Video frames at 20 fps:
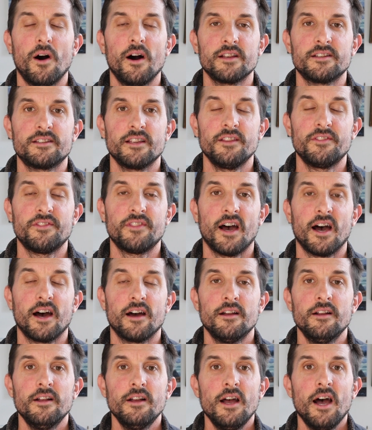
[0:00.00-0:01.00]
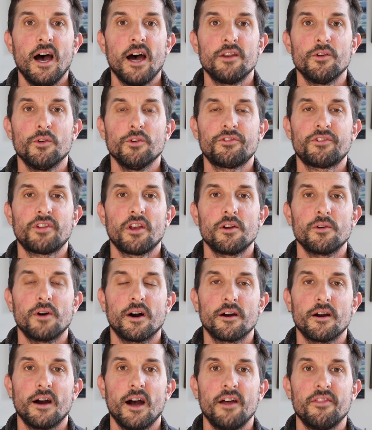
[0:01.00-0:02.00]
I did that, and
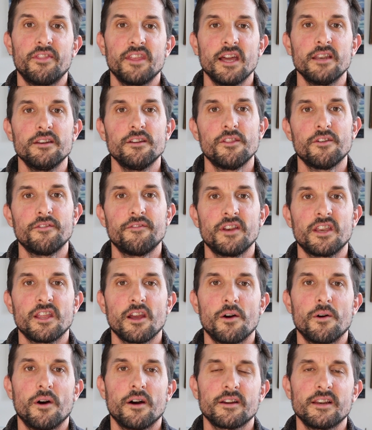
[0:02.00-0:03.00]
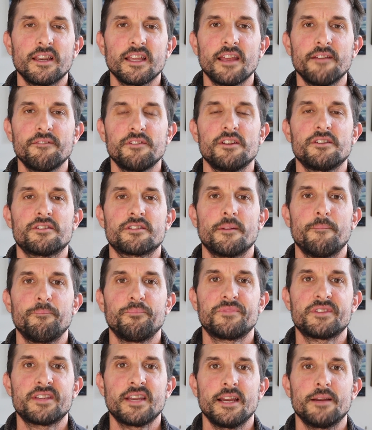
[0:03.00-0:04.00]
also at the end of the video, I'm going to give you
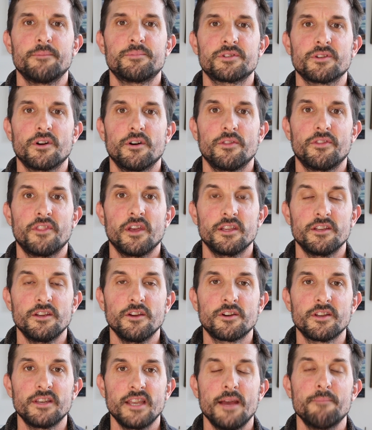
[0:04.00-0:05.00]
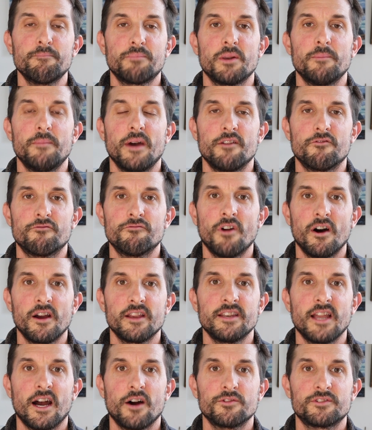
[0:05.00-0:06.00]
some tips that you can implement
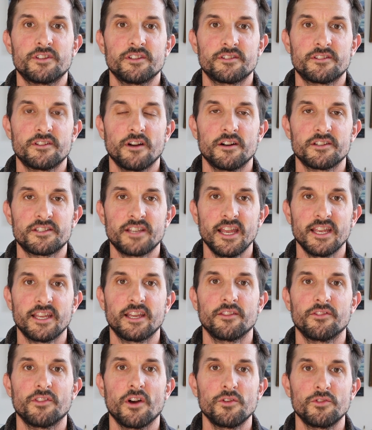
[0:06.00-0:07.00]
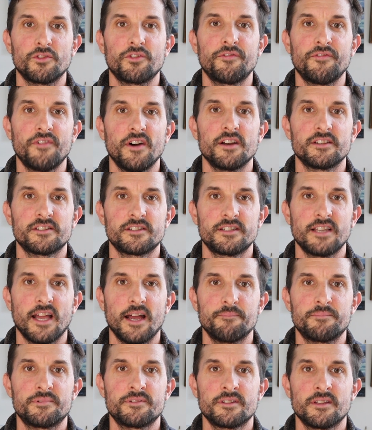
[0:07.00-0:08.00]
right now to start taking those first
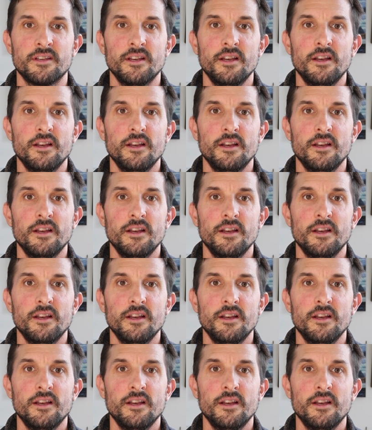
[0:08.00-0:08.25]
steps